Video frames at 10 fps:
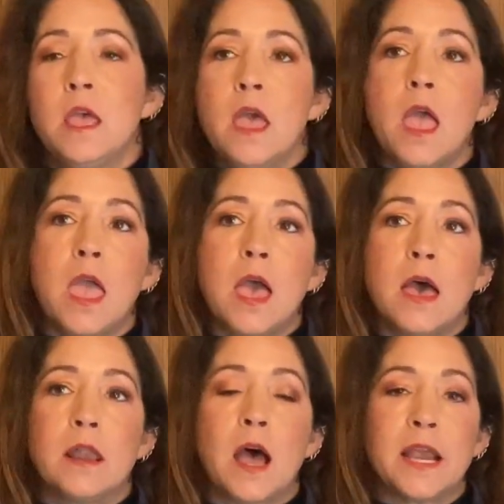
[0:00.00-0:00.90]

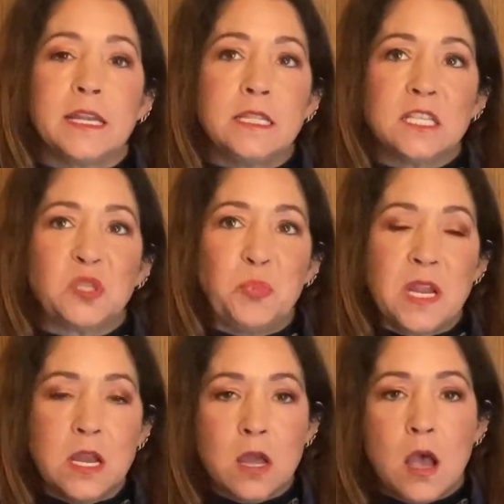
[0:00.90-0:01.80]
And I need the
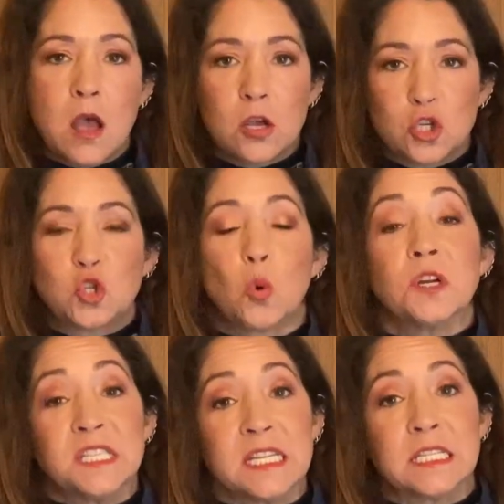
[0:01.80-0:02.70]
speed short
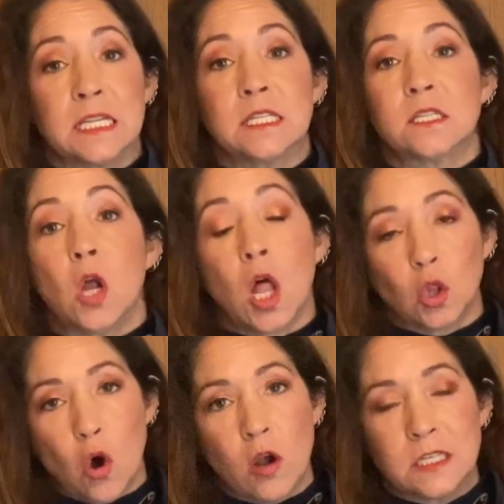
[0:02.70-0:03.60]
distance, not
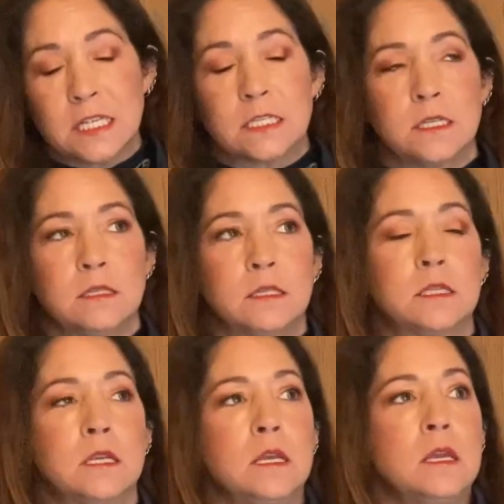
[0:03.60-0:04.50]
long
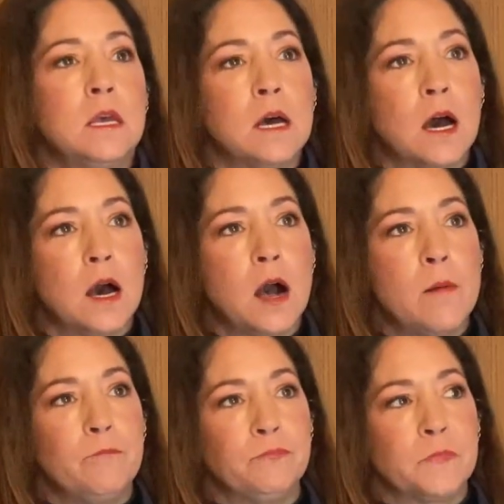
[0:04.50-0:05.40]
distance.
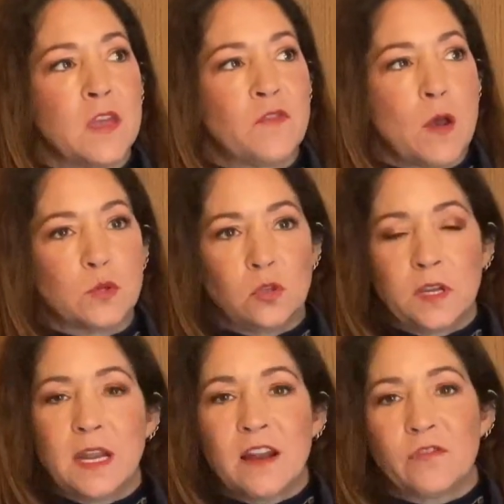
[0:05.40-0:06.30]
If I was
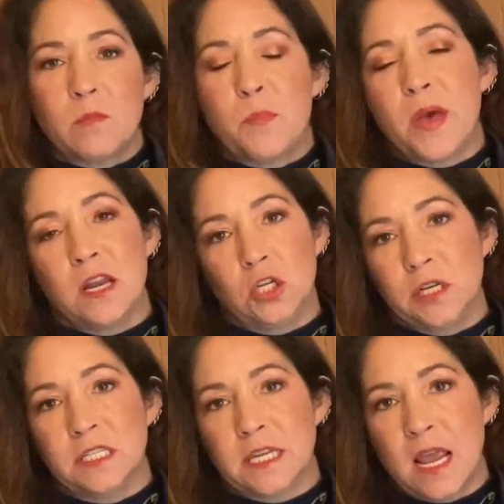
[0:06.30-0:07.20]
looking at it from a pedigree
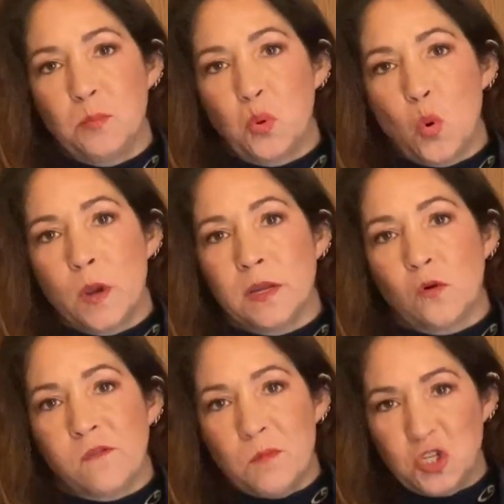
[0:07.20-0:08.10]
standpoint or
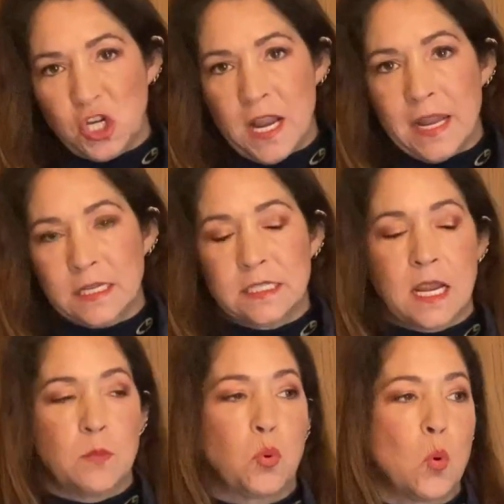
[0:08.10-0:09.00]
from a genetic
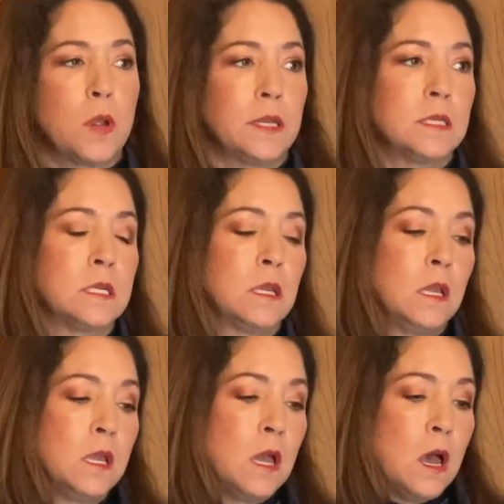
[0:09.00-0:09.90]
standpoint.
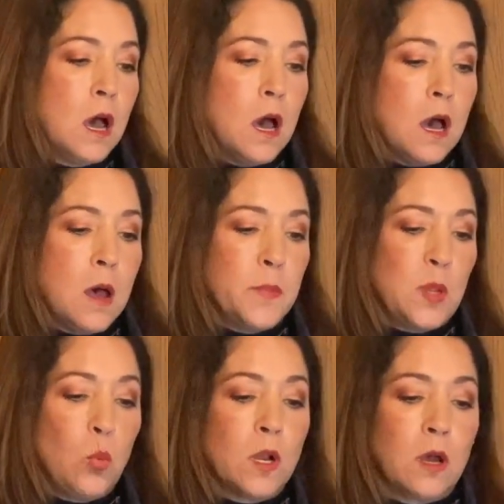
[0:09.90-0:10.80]
He
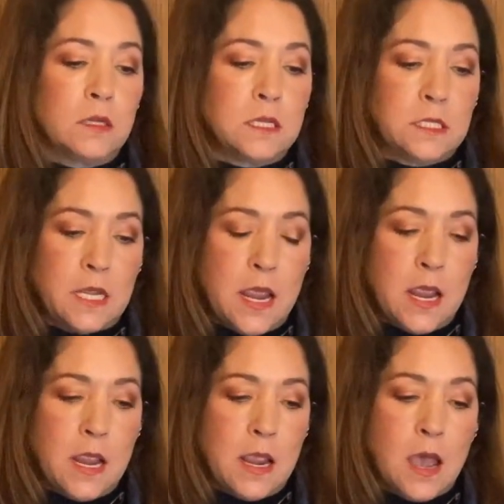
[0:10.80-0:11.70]
went on to
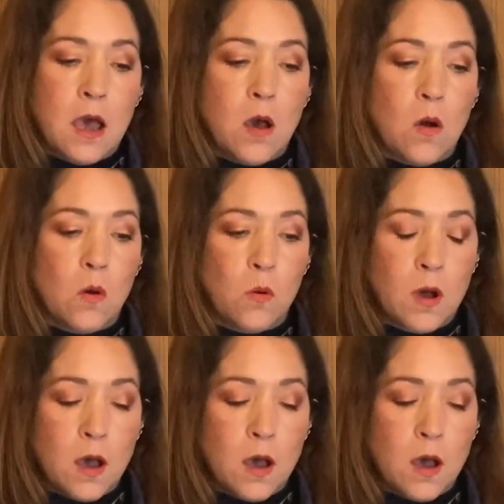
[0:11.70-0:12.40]
say how,